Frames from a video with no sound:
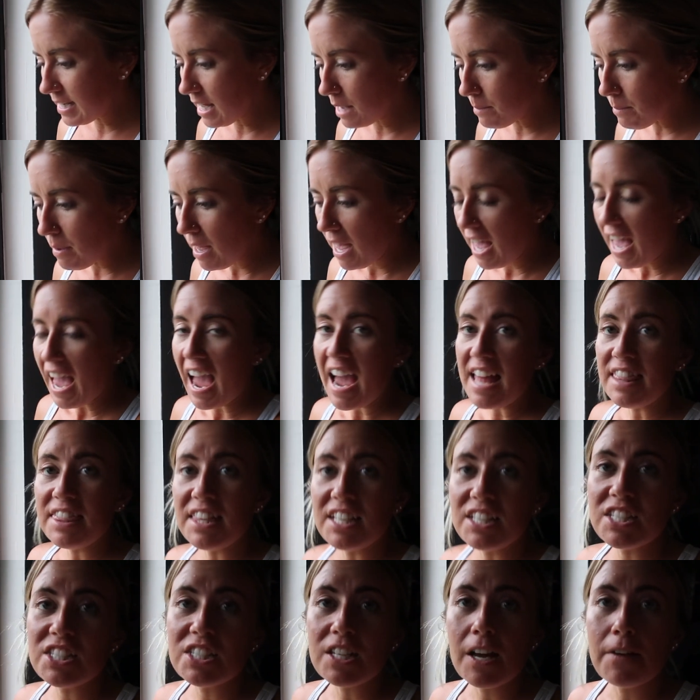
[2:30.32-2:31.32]
them and
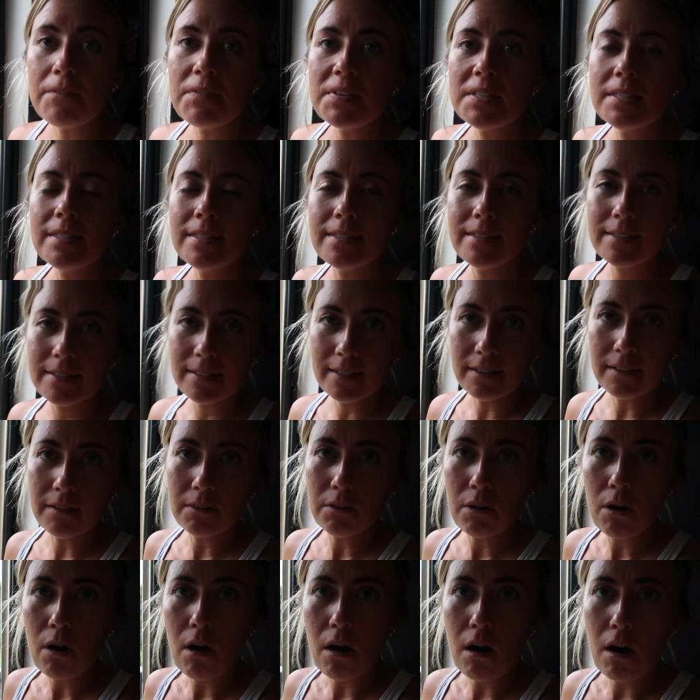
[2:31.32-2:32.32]
the stuff is
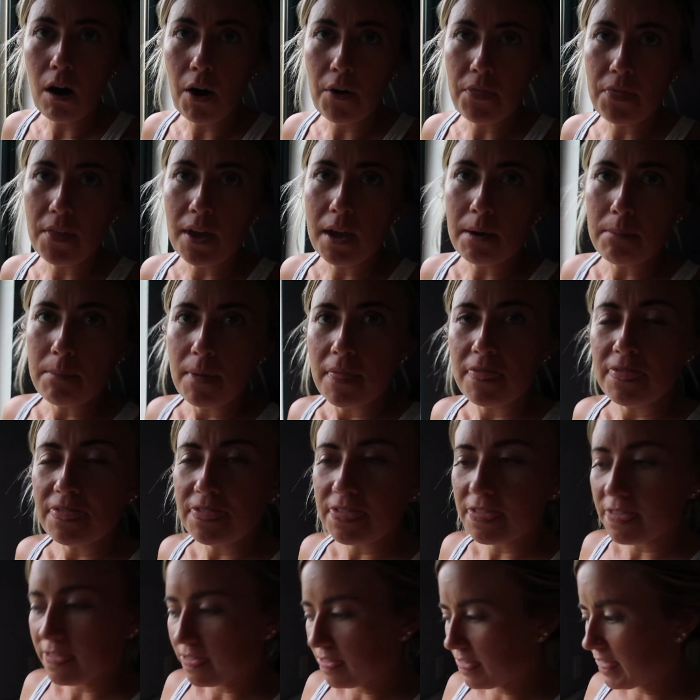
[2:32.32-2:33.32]
still on them.
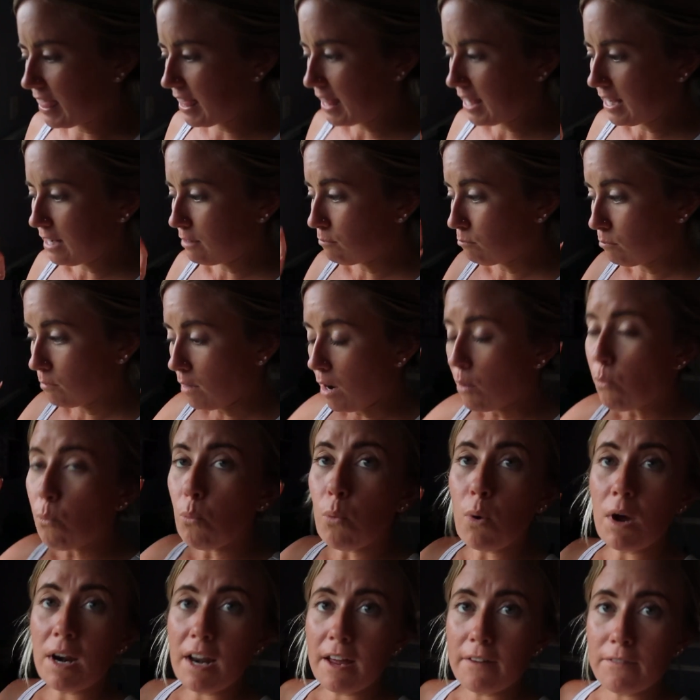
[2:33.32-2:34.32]

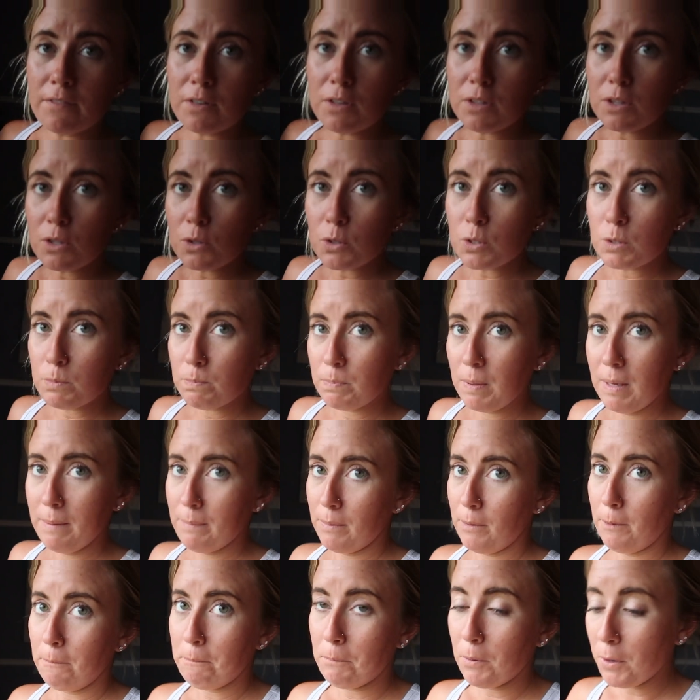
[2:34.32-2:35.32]
Whatever those
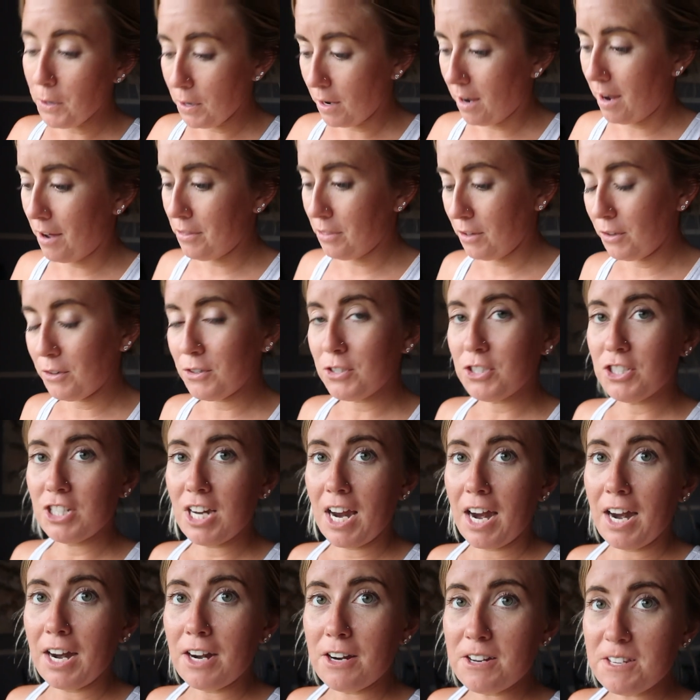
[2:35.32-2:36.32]
people put on those
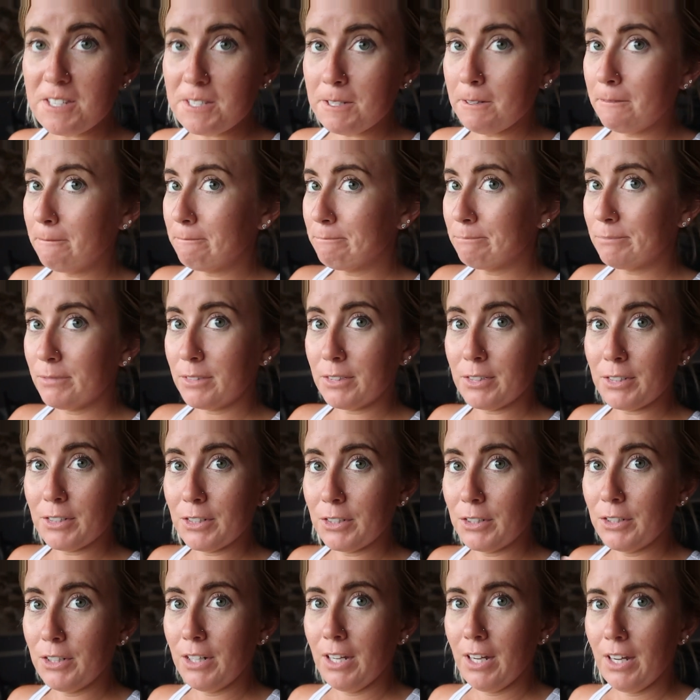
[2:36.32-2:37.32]
chairs
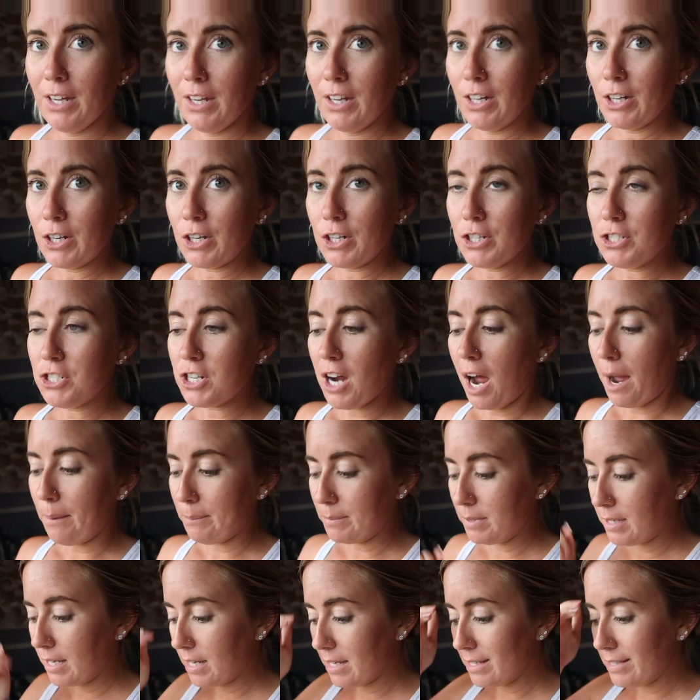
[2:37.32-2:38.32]
good
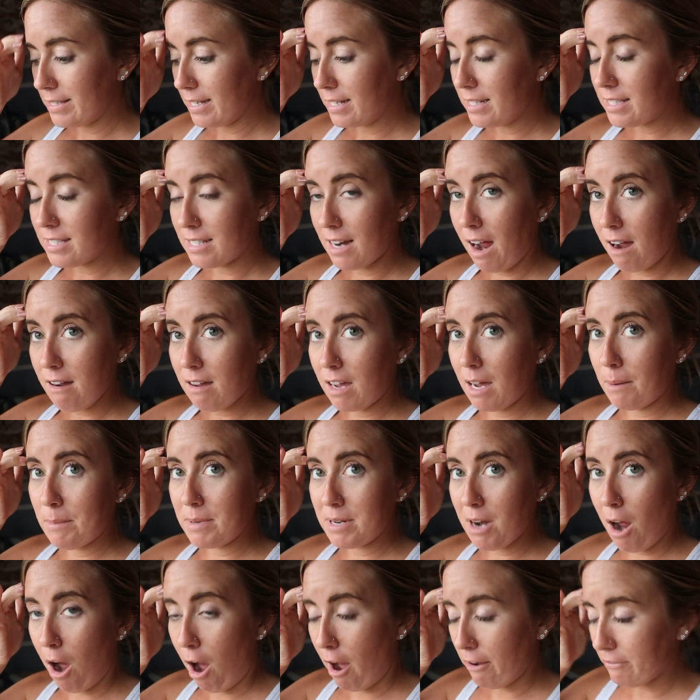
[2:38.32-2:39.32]
job, because it's not
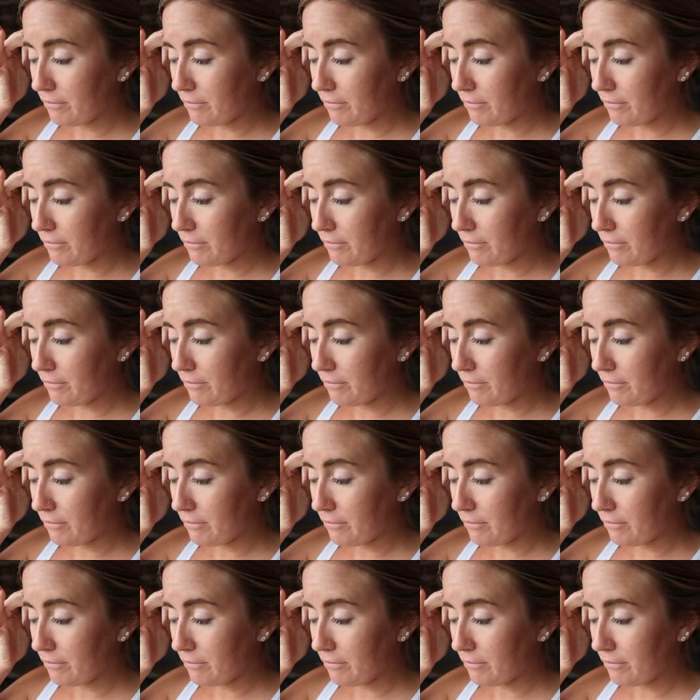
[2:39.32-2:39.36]
coming off.